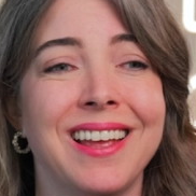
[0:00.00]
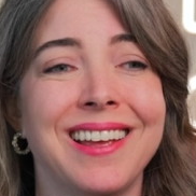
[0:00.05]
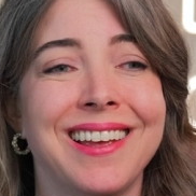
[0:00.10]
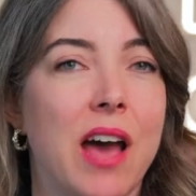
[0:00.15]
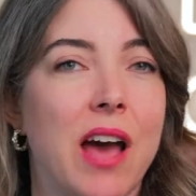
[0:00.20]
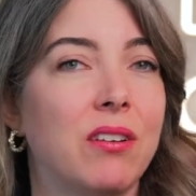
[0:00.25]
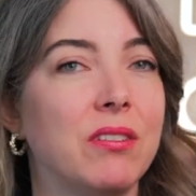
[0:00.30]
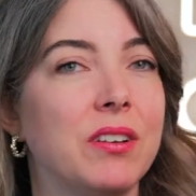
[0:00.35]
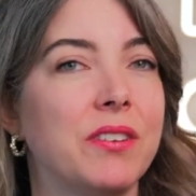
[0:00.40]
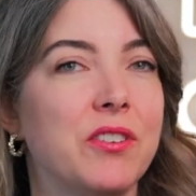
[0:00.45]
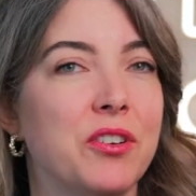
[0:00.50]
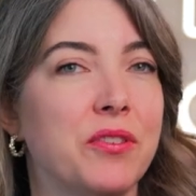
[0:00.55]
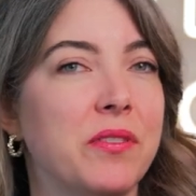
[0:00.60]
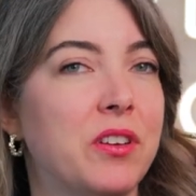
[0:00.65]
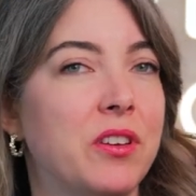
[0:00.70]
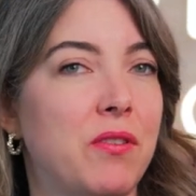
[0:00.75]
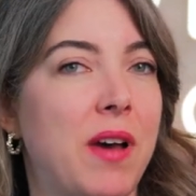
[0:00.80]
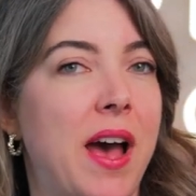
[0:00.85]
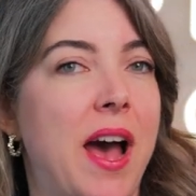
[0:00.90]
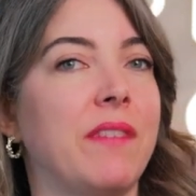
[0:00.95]
I don't even know that
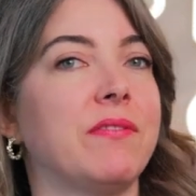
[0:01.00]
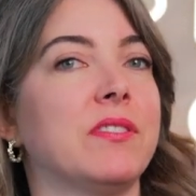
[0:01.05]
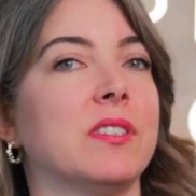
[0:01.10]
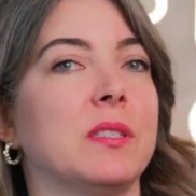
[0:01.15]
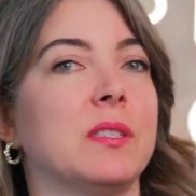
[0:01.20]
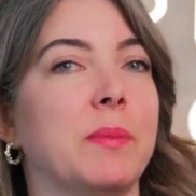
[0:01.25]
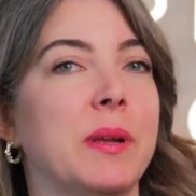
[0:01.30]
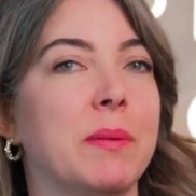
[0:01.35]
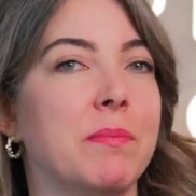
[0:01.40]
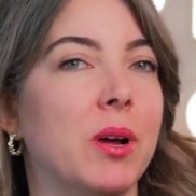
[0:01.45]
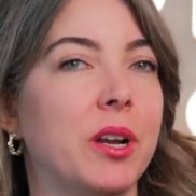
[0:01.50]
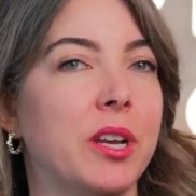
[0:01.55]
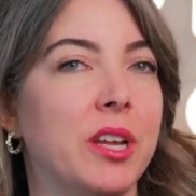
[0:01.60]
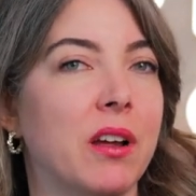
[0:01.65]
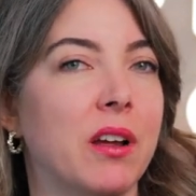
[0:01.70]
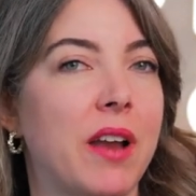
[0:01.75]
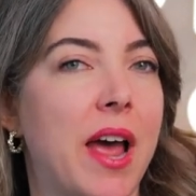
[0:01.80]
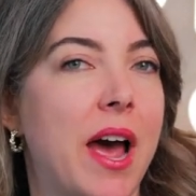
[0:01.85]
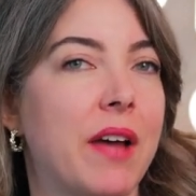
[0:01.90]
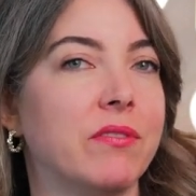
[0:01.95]
you have to spend money
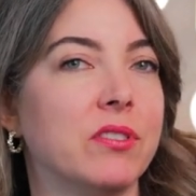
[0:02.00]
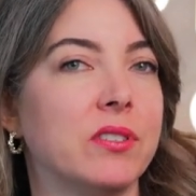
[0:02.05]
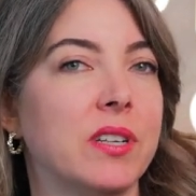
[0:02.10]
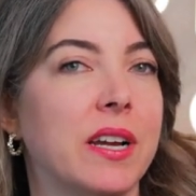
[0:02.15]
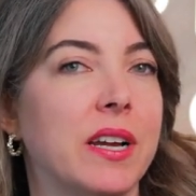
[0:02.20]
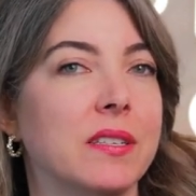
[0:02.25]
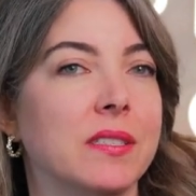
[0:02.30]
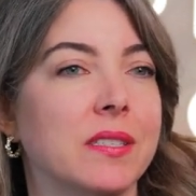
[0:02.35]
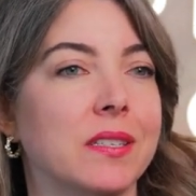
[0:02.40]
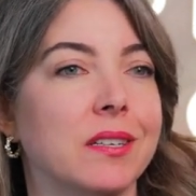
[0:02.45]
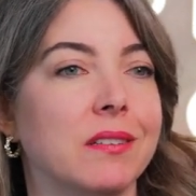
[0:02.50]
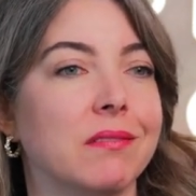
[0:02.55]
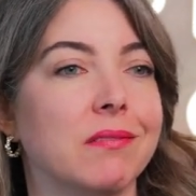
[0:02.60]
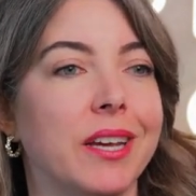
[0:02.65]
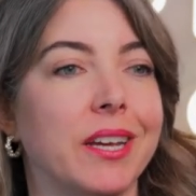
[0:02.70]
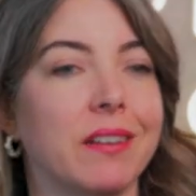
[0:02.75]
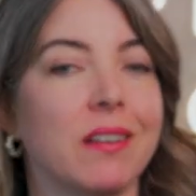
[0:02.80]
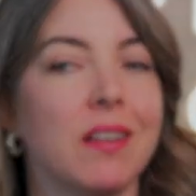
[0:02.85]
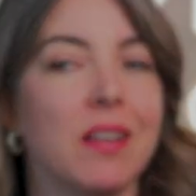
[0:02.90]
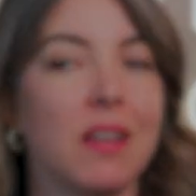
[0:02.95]
on advertising.
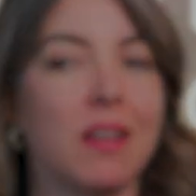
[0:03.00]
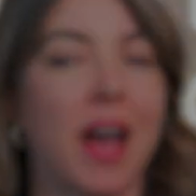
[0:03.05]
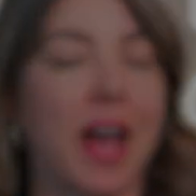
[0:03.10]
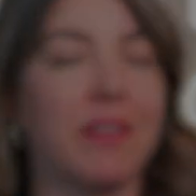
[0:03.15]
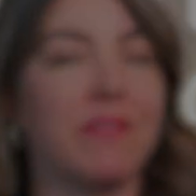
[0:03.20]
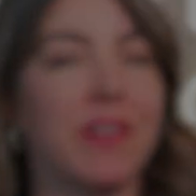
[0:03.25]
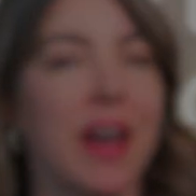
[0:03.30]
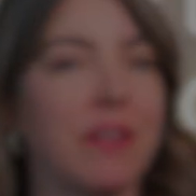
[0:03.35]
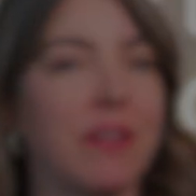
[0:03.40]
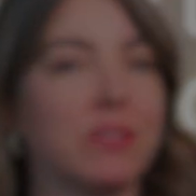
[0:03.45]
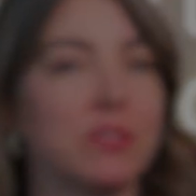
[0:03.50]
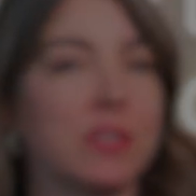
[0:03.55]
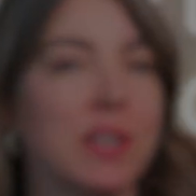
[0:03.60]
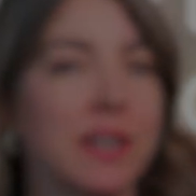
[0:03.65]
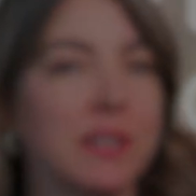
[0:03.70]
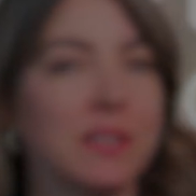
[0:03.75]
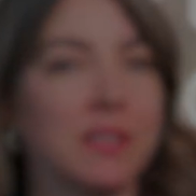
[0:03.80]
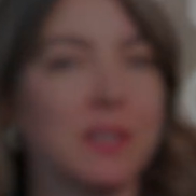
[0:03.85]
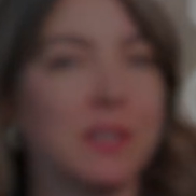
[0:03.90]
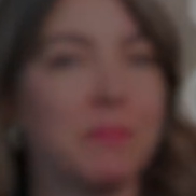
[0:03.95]
Like, I've
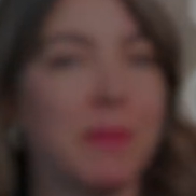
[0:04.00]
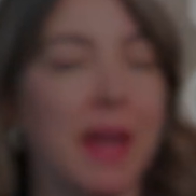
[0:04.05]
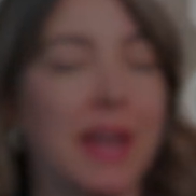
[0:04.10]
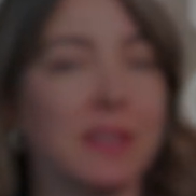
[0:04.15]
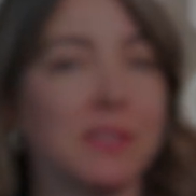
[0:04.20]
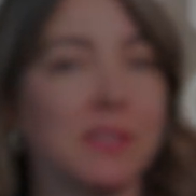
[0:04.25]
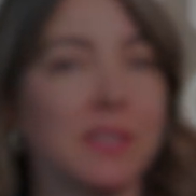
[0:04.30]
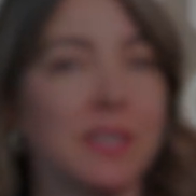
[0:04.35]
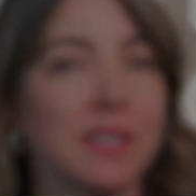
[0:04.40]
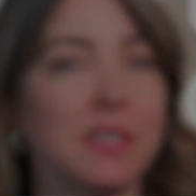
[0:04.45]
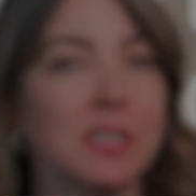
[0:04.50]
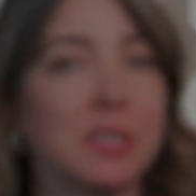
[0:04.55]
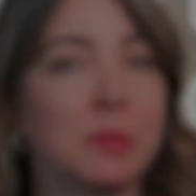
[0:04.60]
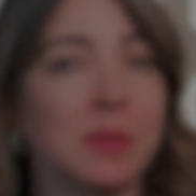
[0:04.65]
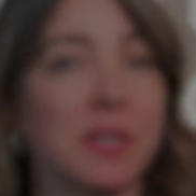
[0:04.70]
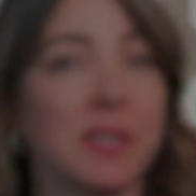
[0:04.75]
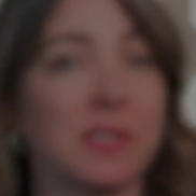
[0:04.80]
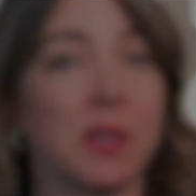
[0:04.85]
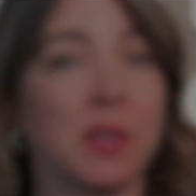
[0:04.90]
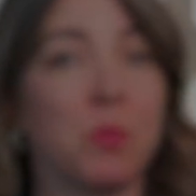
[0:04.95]
advertised in magazines
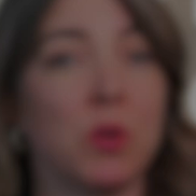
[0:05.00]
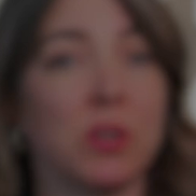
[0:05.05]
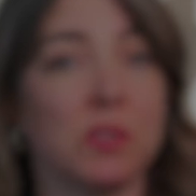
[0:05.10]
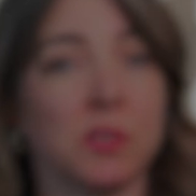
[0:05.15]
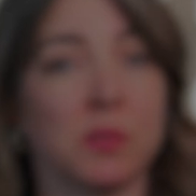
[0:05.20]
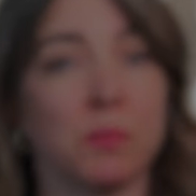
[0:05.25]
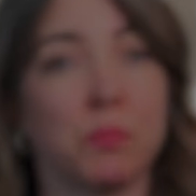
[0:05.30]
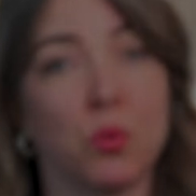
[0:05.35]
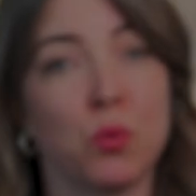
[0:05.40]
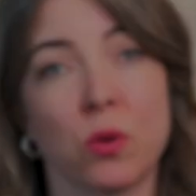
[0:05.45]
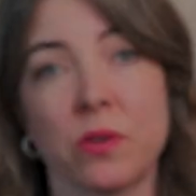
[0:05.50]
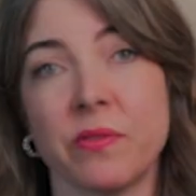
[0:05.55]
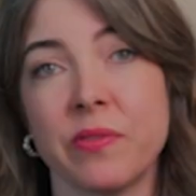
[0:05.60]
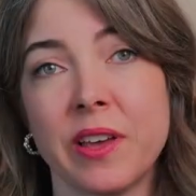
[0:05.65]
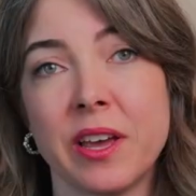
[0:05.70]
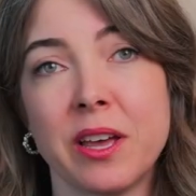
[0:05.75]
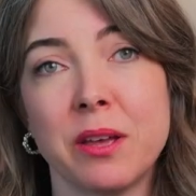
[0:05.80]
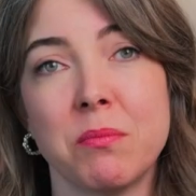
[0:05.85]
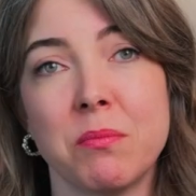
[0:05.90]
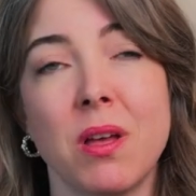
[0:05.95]
because I want to support
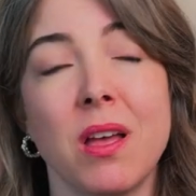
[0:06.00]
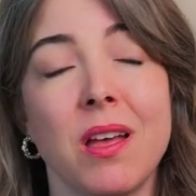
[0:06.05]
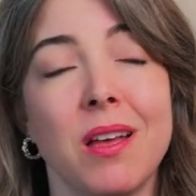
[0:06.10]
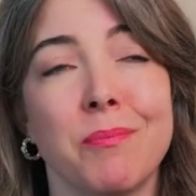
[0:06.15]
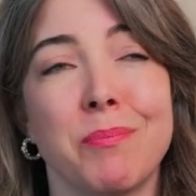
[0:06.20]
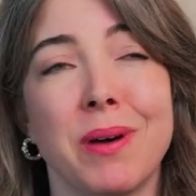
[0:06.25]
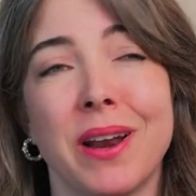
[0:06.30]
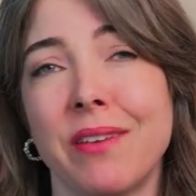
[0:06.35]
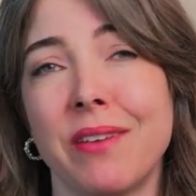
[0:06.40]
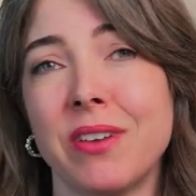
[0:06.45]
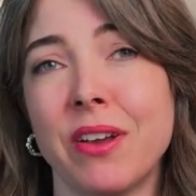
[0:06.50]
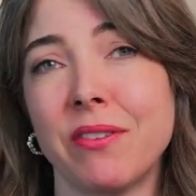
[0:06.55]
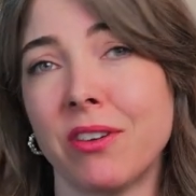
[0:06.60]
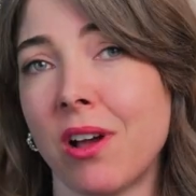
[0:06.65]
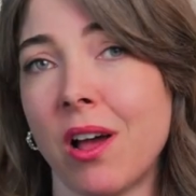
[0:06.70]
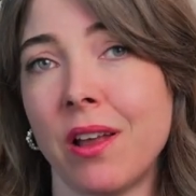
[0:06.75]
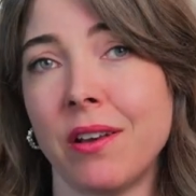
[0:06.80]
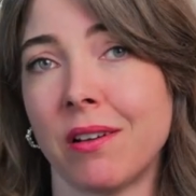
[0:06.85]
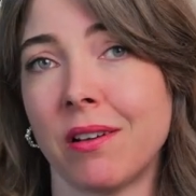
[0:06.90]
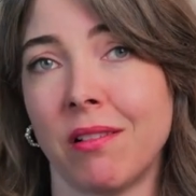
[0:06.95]
them, but I've never
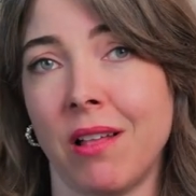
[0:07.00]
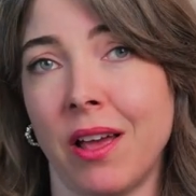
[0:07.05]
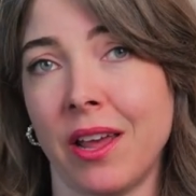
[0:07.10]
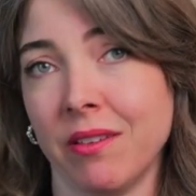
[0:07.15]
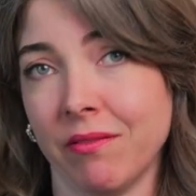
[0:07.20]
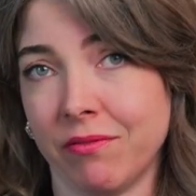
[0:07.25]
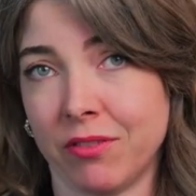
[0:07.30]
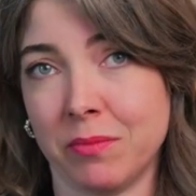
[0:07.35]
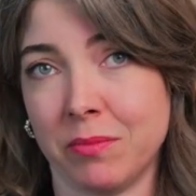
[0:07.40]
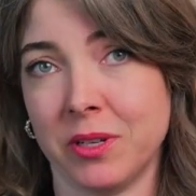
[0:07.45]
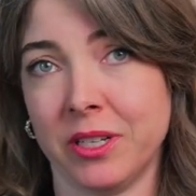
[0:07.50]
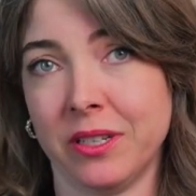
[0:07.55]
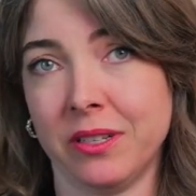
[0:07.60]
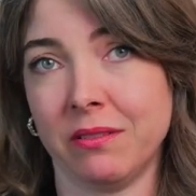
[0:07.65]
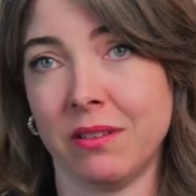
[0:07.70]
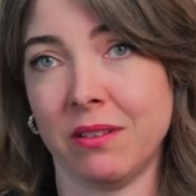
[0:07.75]
gotten a client from it.